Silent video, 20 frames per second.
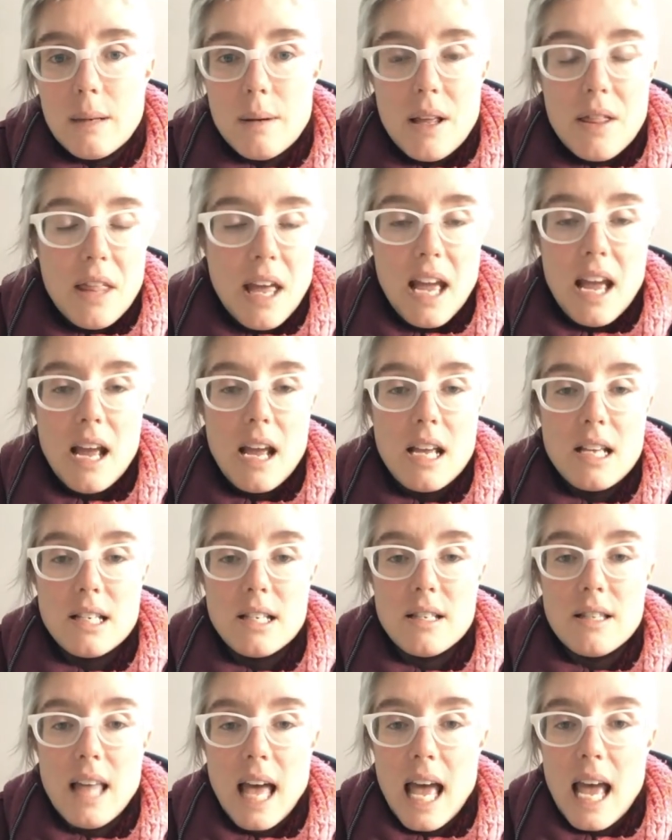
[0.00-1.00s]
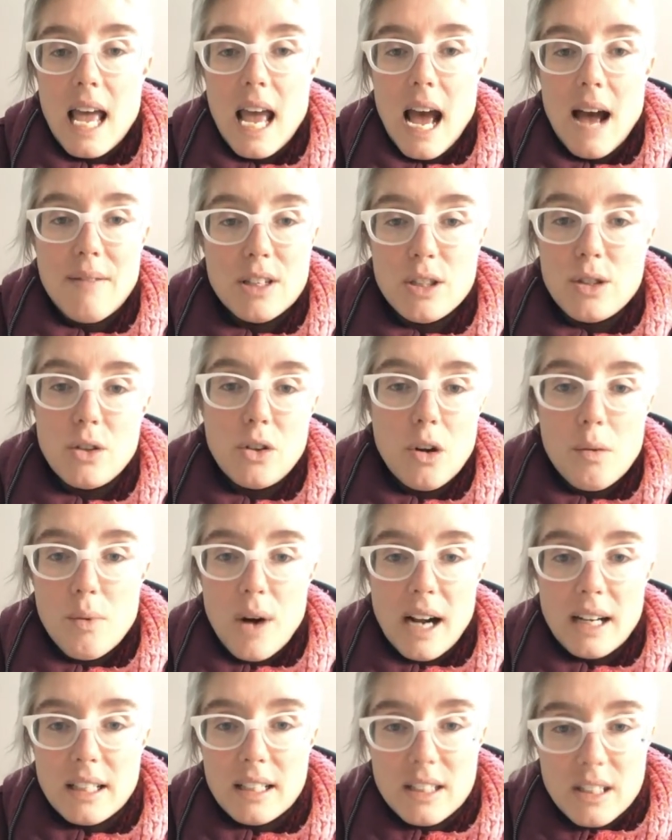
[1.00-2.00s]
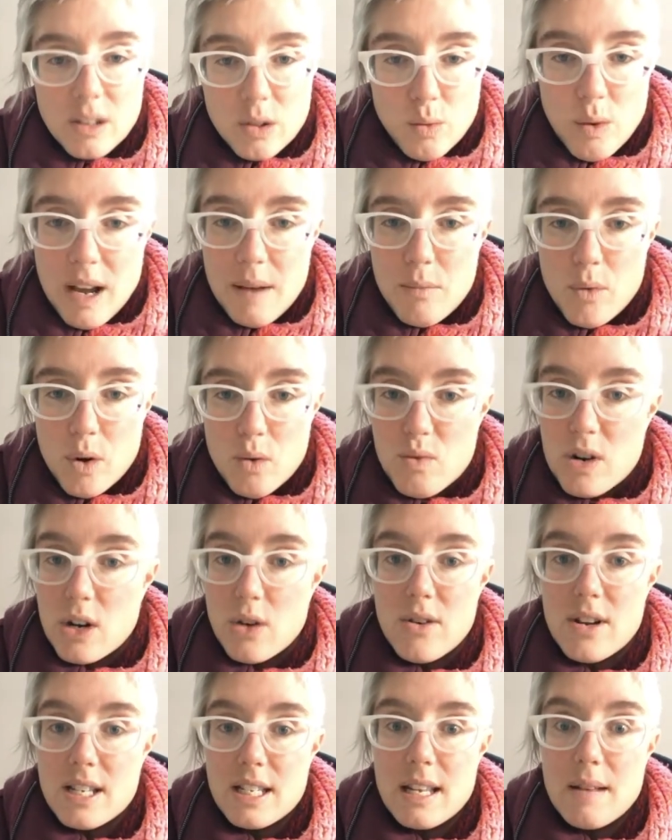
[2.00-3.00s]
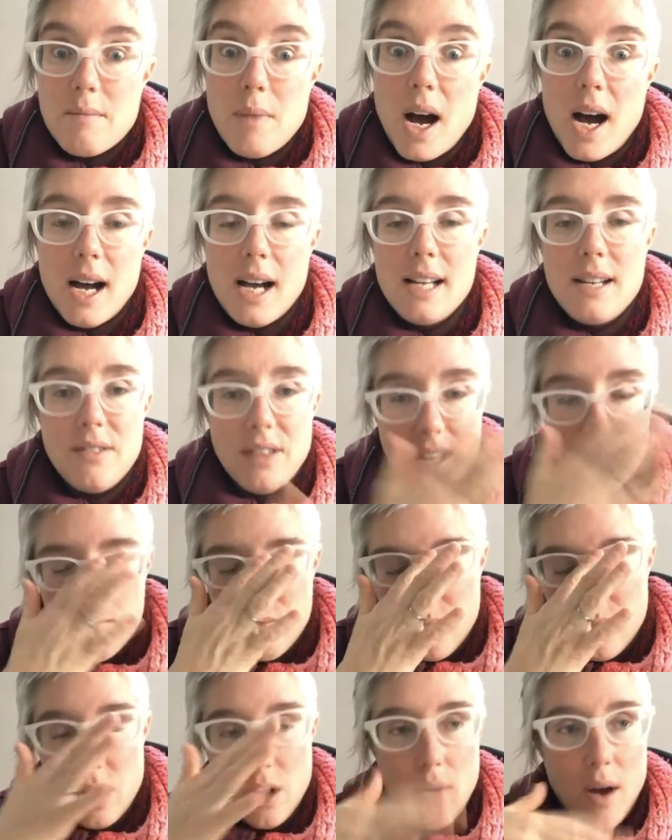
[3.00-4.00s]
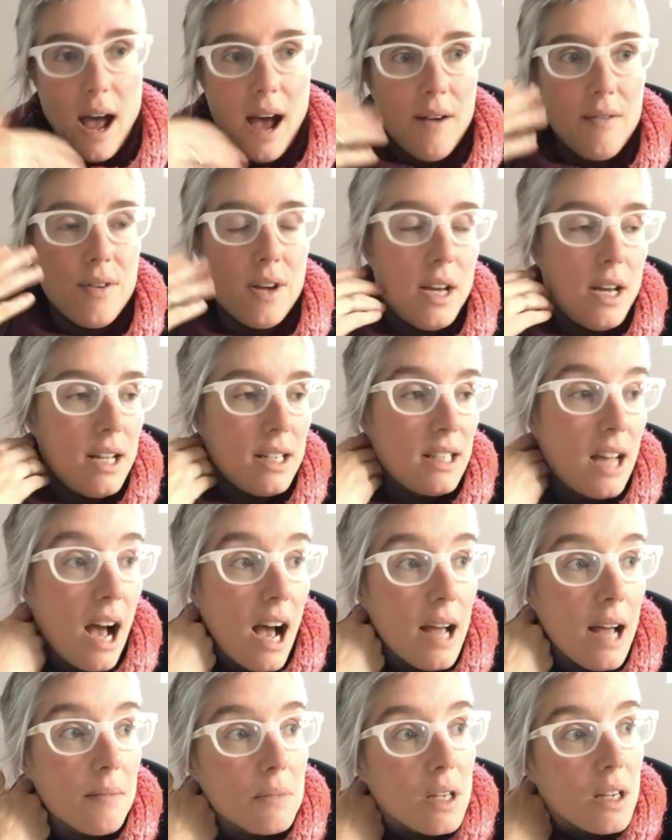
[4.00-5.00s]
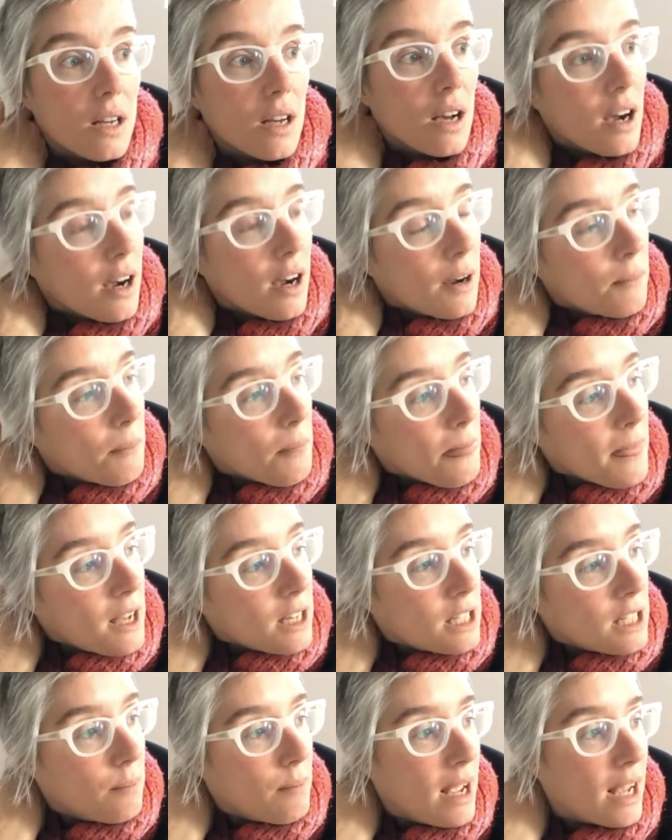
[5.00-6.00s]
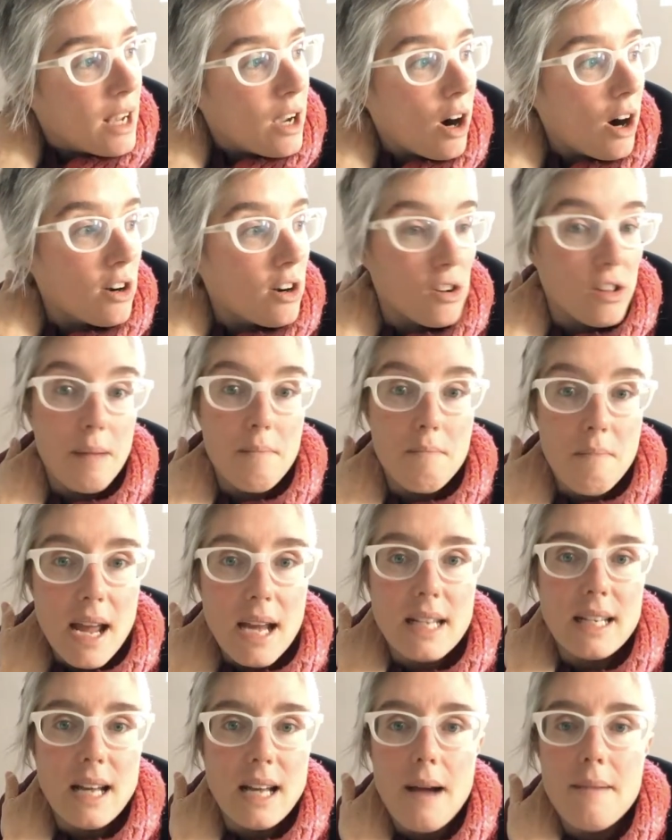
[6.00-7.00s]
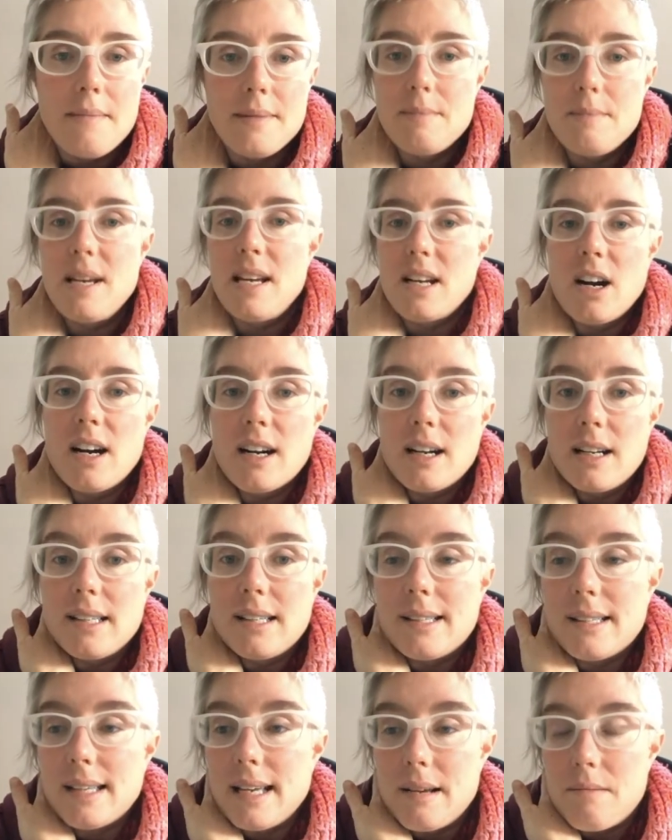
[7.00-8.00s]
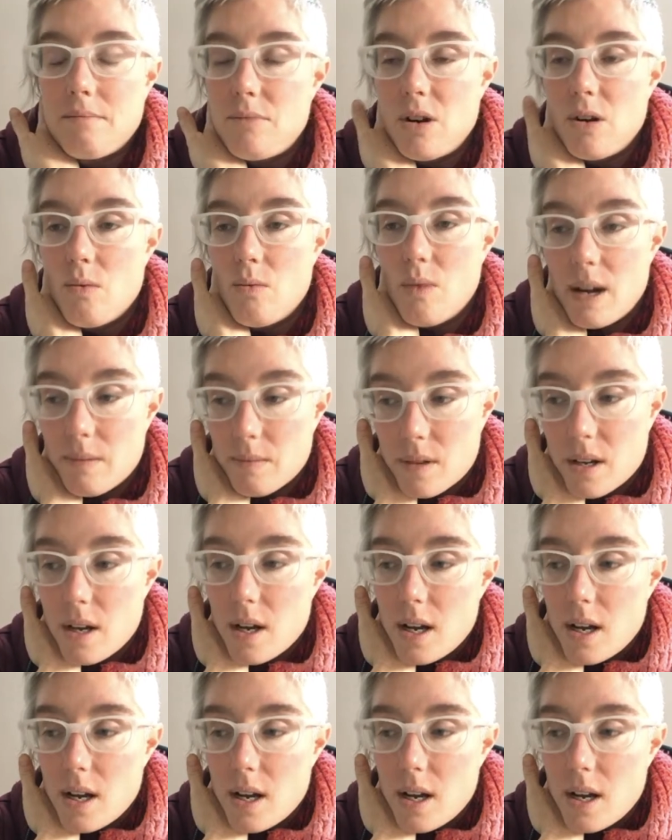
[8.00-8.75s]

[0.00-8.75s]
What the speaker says: I mean, they have a studio practice that's way more rigorous than mine. They have time to make art, or they make time to make art, because it's like what